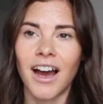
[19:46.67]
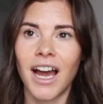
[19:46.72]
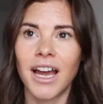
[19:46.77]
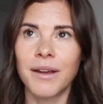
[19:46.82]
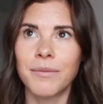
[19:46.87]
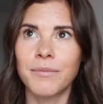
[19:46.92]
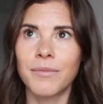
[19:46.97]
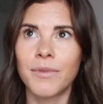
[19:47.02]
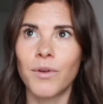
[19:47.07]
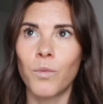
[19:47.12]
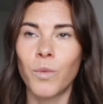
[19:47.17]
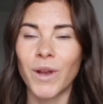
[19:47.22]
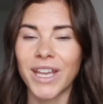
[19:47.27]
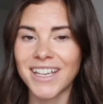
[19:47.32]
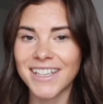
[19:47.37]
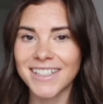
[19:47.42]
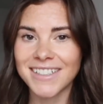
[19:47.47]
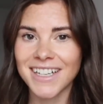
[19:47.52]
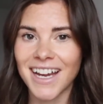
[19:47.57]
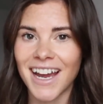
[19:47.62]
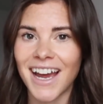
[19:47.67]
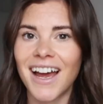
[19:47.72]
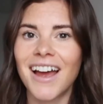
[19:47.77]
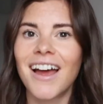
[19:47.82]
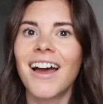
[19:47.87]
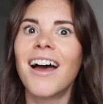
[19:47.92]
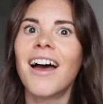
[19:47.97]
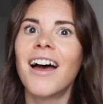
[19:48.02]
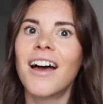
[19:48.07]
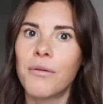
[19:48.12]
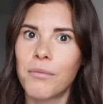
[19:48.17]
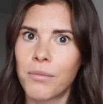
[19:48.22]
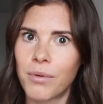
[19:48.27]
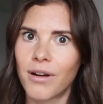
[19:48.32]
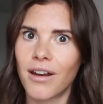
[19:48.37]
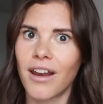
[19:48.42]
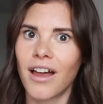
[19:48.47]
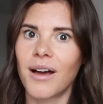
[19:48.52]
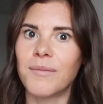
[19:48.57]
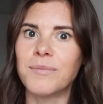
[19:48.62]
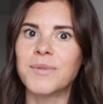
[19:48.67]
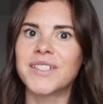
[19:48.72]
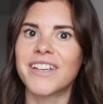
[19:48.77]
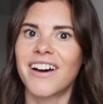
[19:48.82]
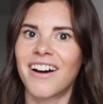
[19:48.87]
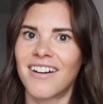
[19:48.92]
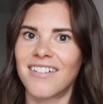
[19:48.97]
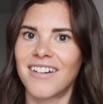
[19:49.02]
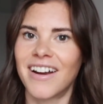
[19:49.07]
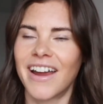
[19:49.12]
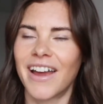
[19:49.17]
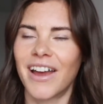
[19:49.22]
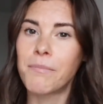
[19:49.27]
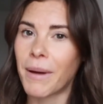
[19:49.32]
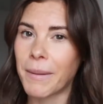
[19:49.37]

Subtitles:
I'm weakest at, pull-ups are it.